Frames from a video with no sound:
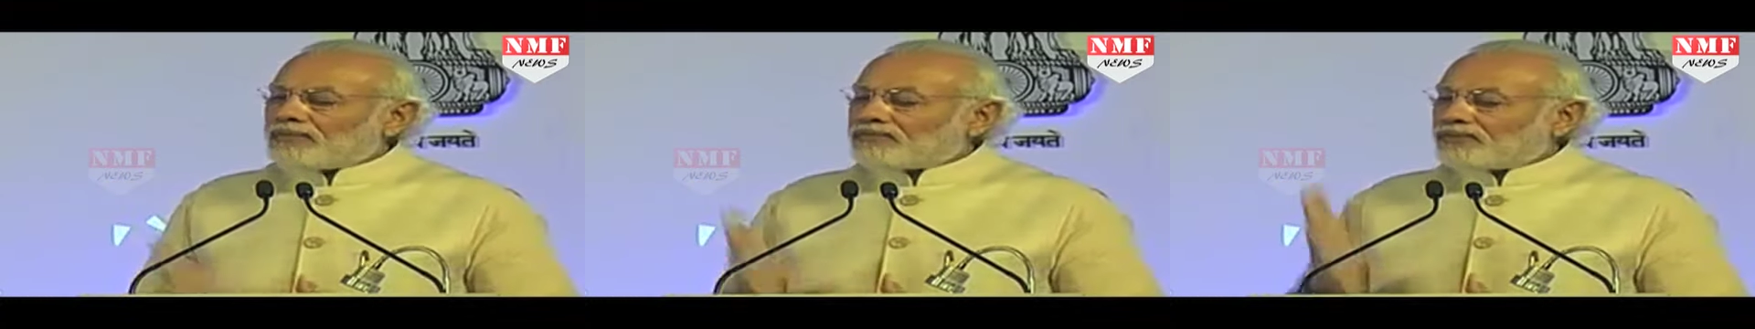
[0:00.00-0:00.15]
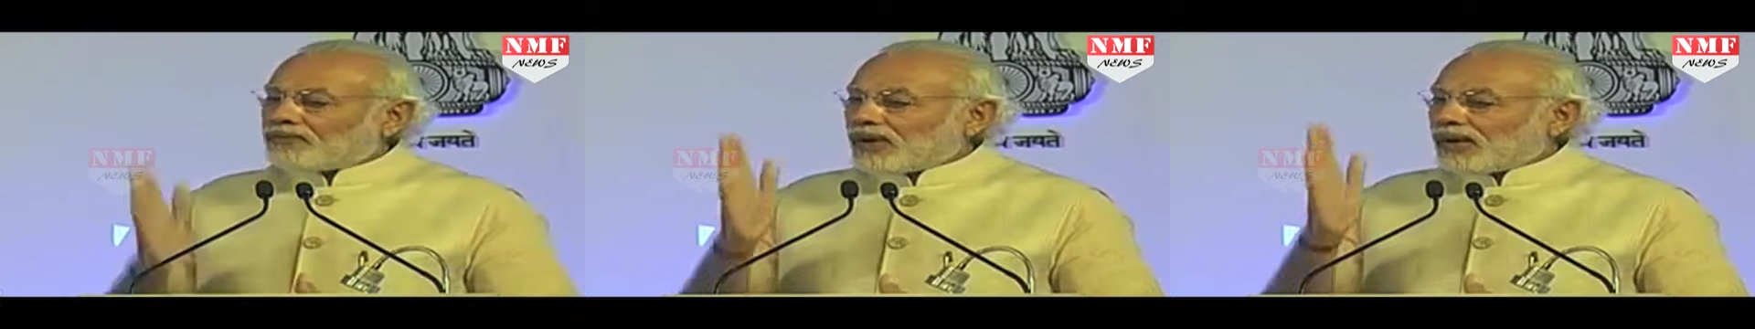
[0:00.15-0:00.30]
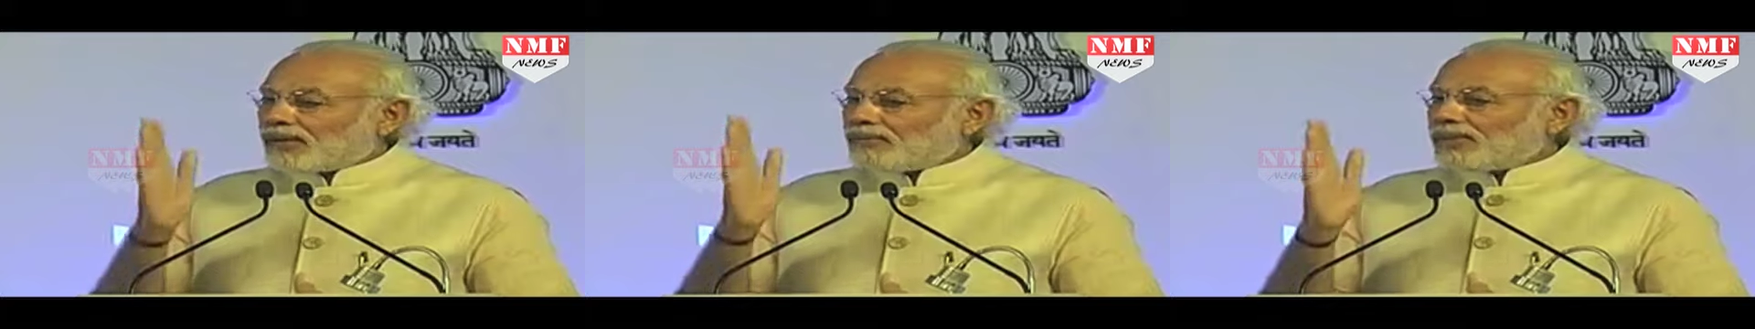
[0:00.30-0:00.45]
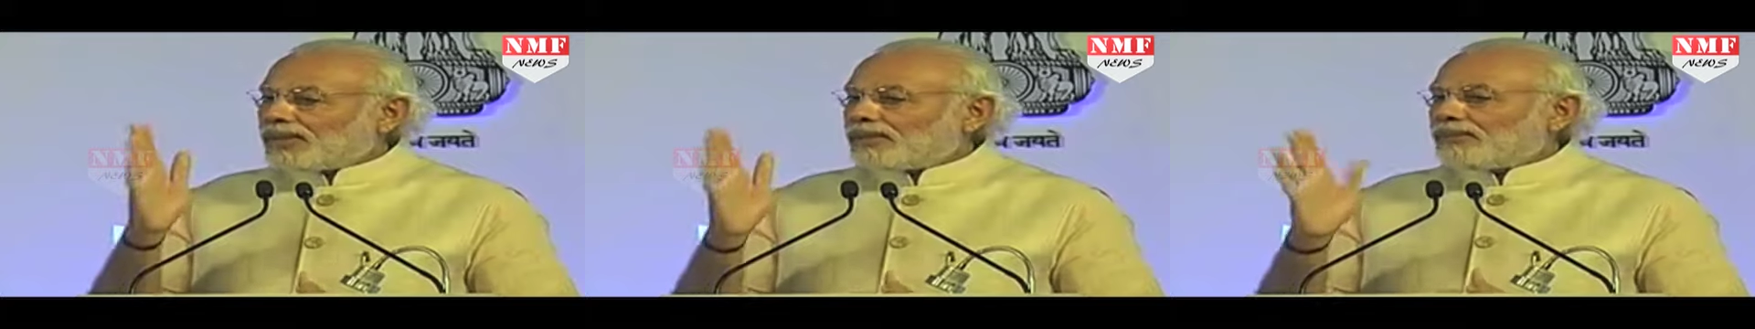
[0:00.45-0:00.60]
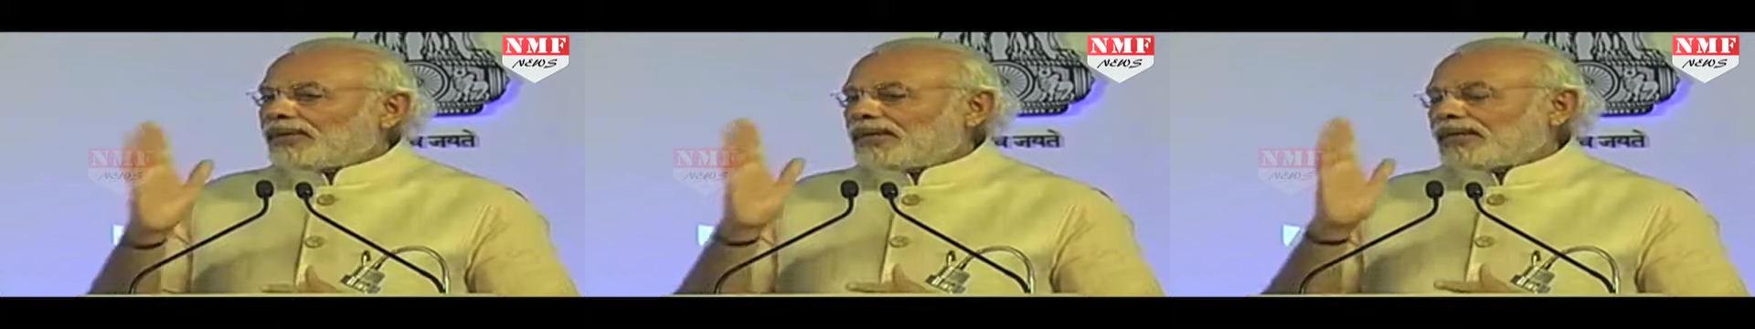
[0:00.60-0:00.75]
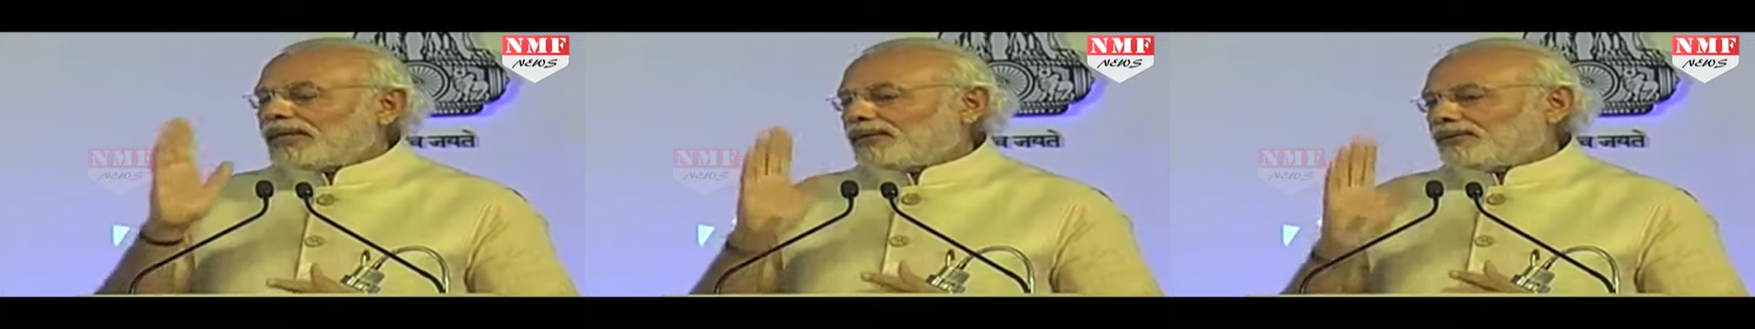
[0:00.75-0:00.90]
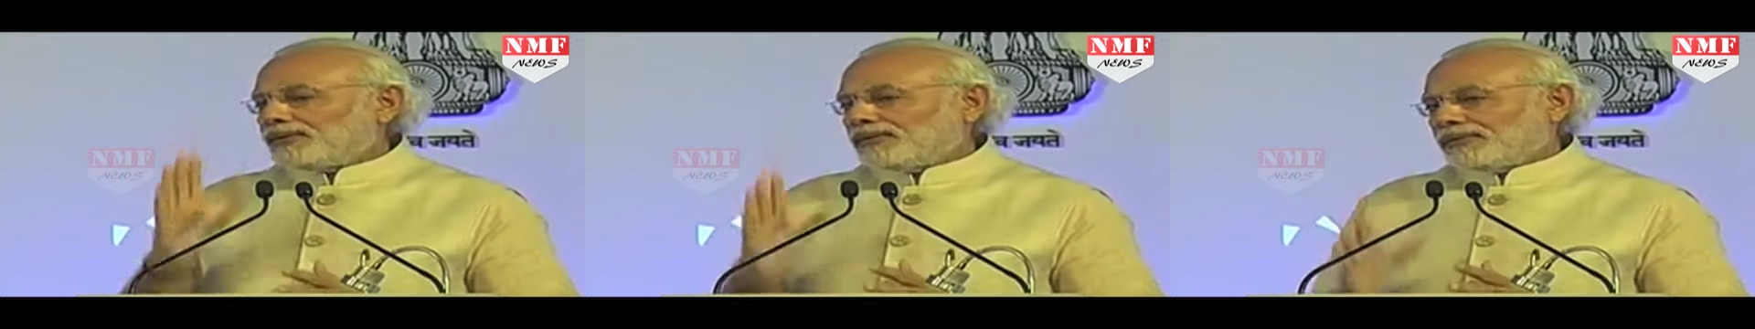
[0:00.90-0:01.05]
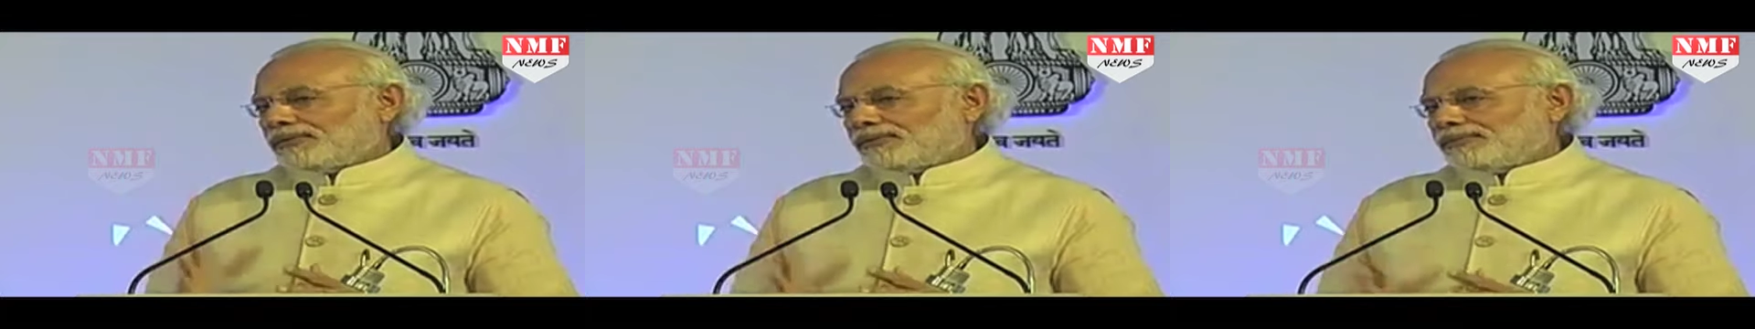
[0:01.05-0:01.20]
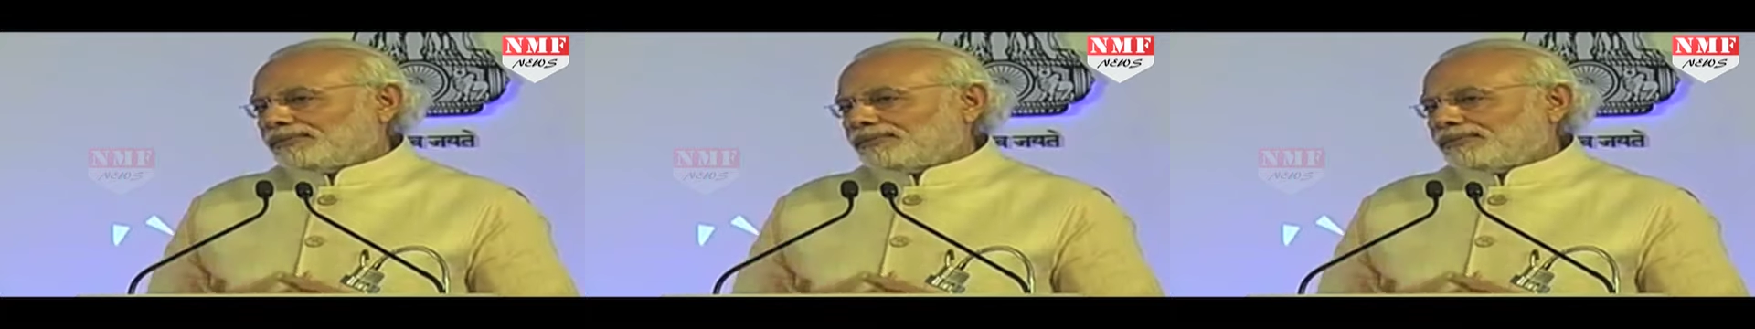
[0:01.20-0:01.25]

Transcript: firmly believe